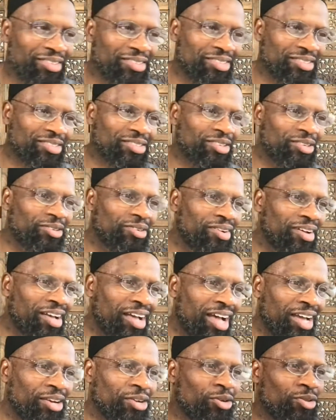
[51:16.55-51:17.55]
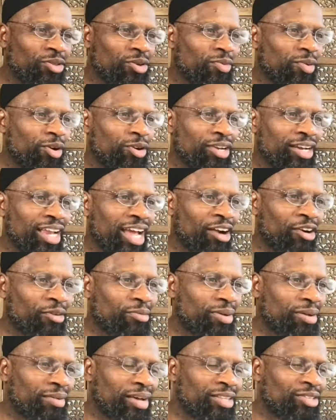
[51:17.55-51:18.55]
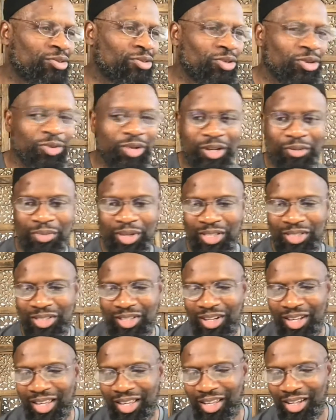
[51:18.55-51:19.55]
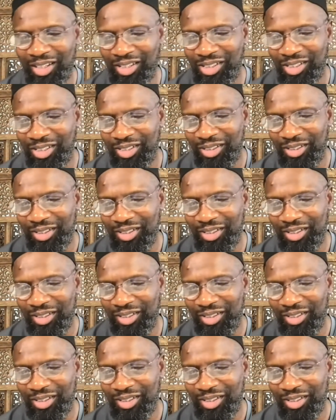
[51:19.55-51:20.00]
So I know the word in Arabic. I don't know what it means in English.